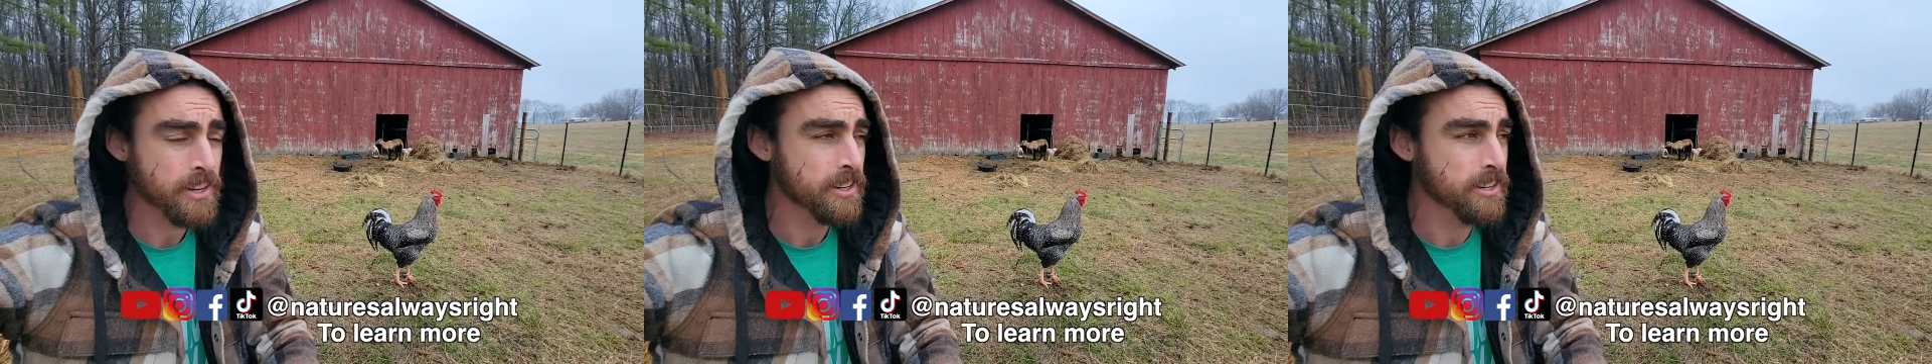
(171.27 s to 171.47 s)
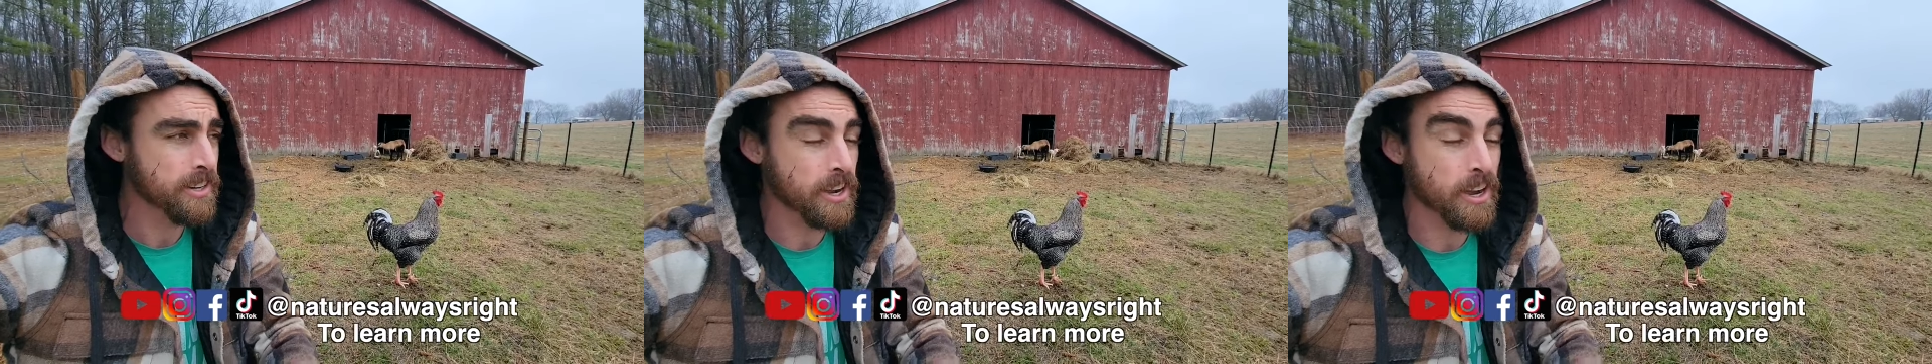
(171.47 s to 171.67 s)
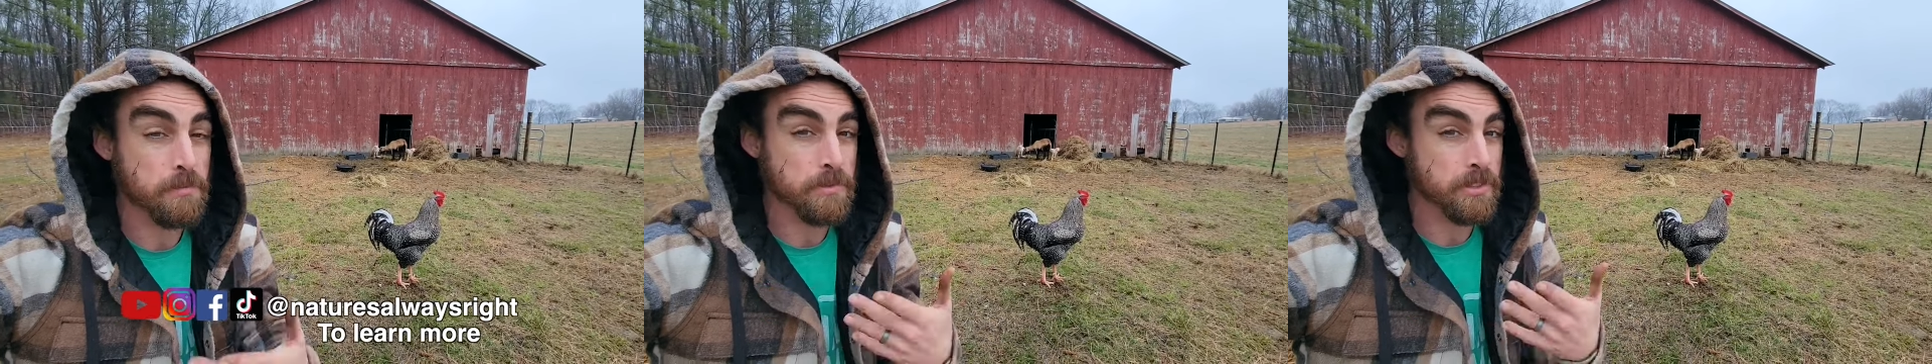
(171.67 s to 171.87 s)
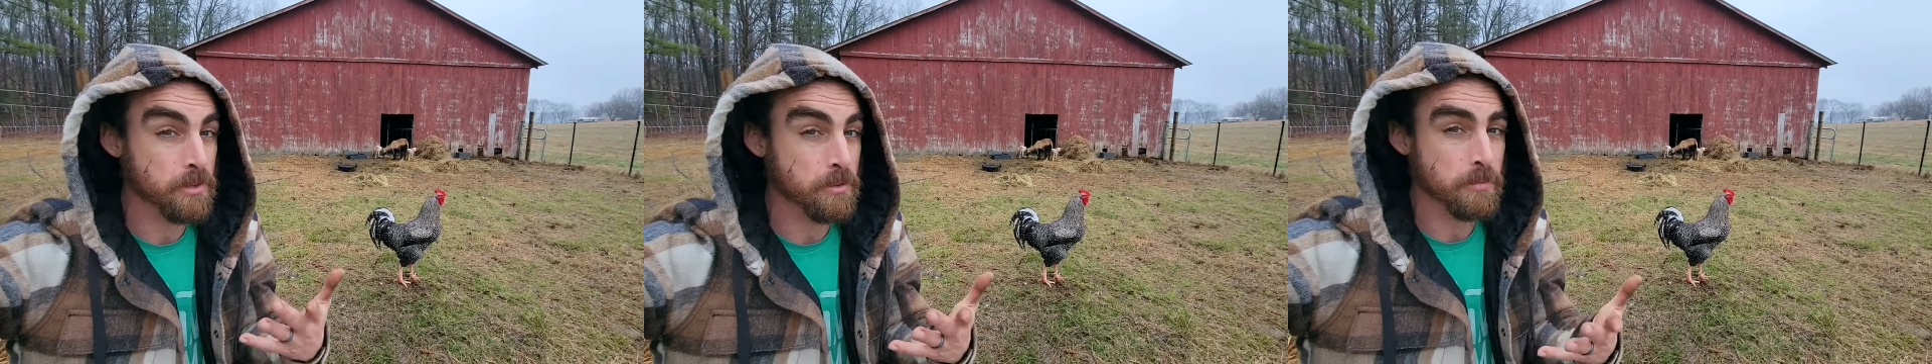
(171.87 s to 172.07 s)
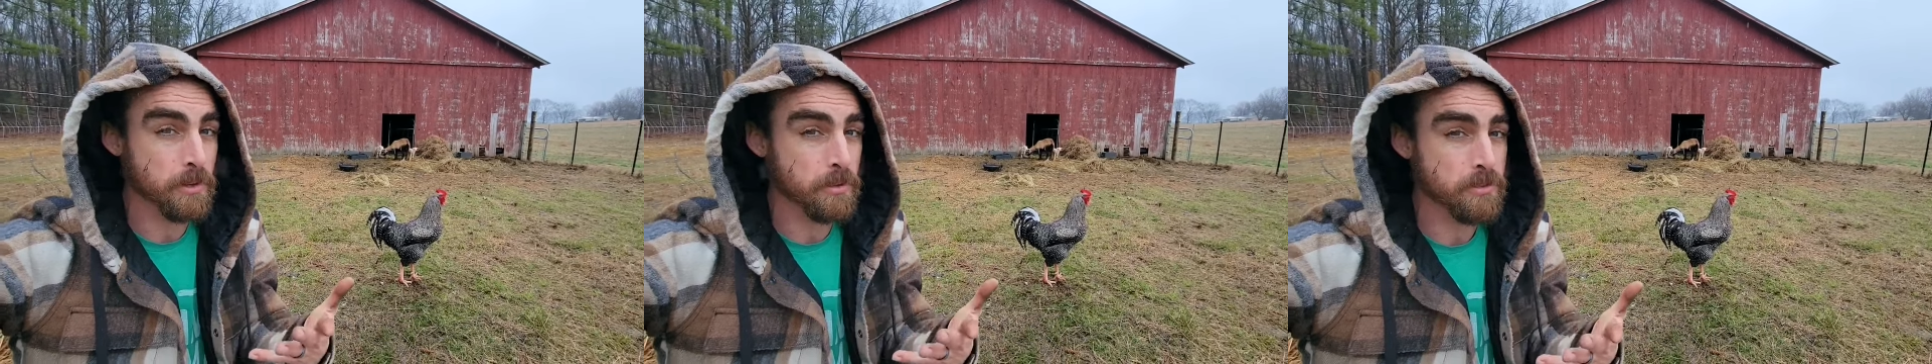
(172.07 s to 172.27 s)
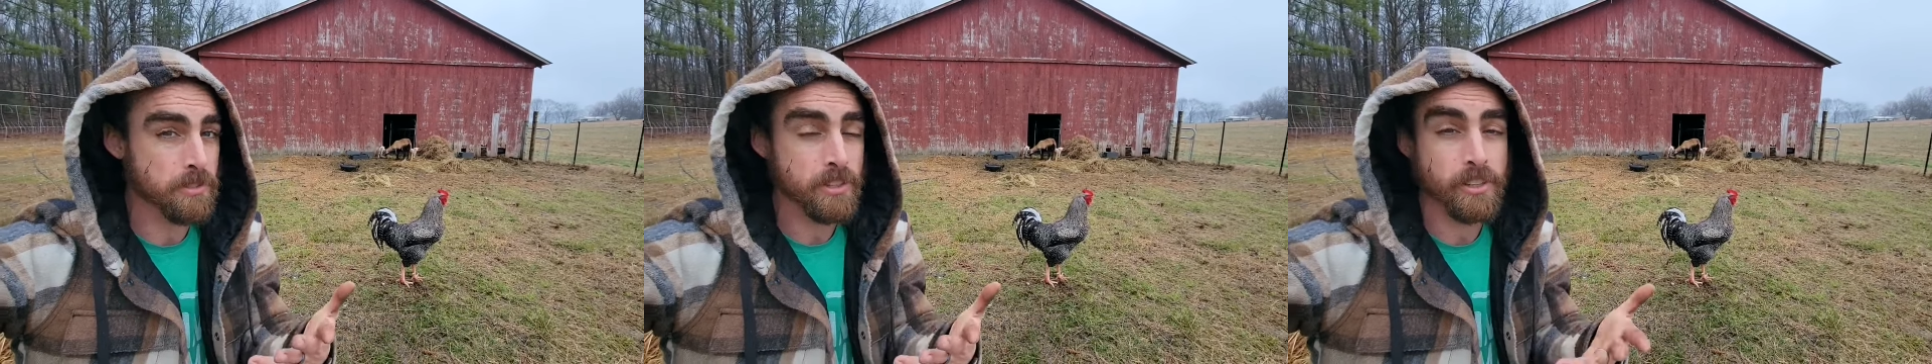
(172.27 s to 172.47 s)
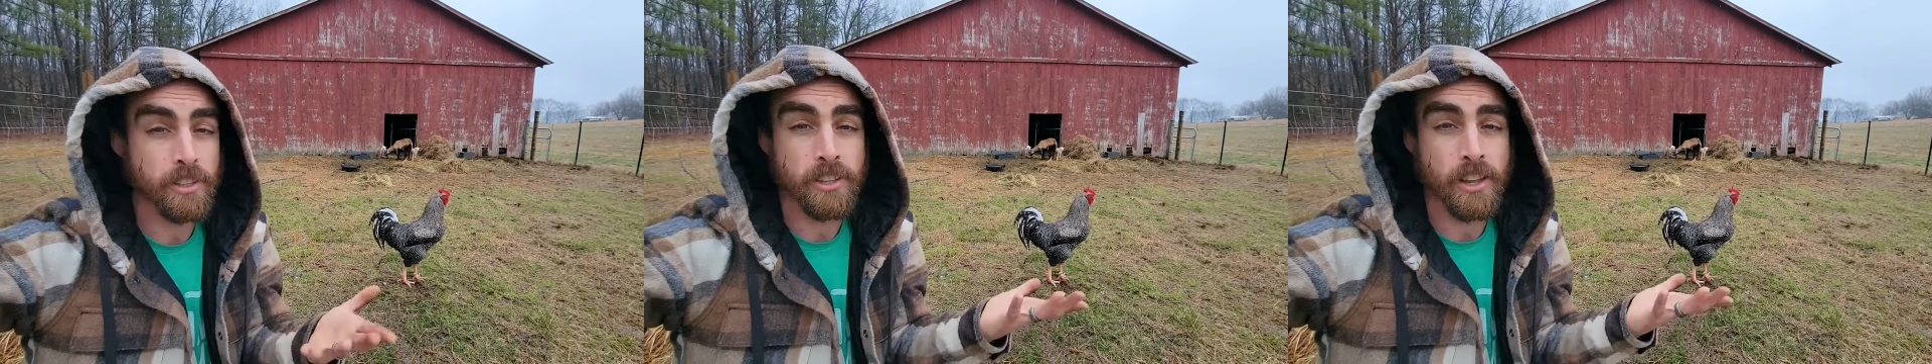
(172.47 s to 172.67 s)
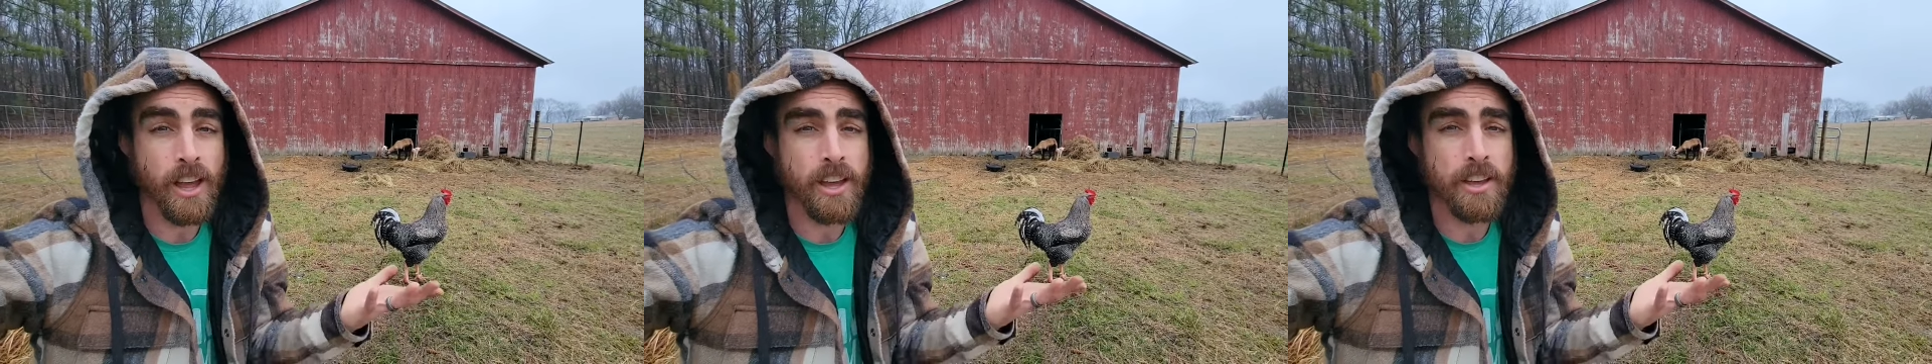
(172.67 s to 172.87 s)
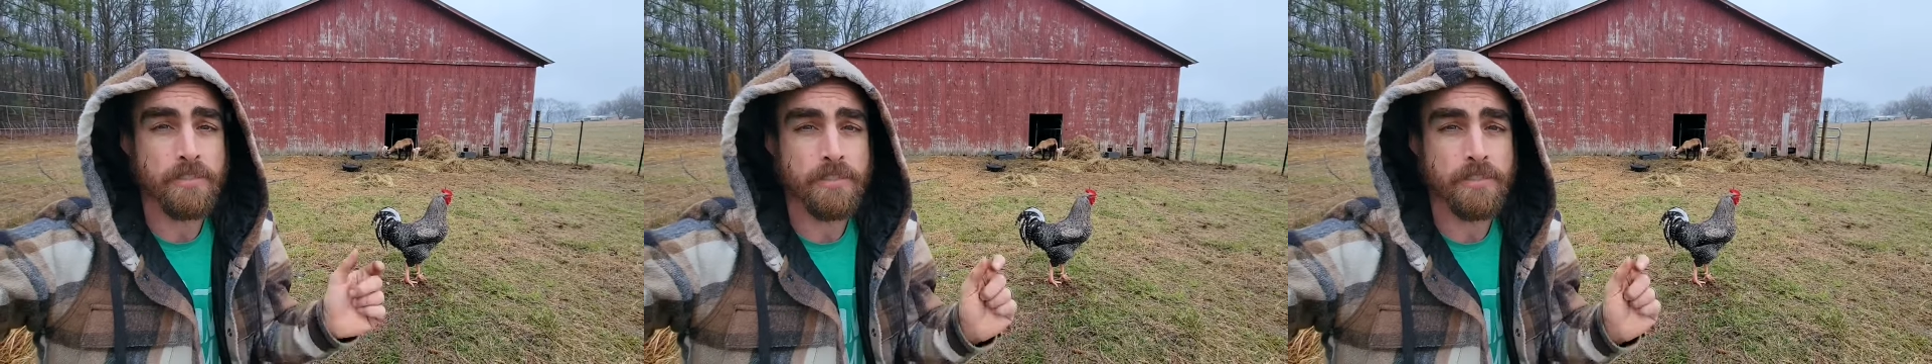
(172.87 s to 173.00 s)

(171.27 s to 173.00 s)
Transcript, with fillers: Um, and they're both still alive.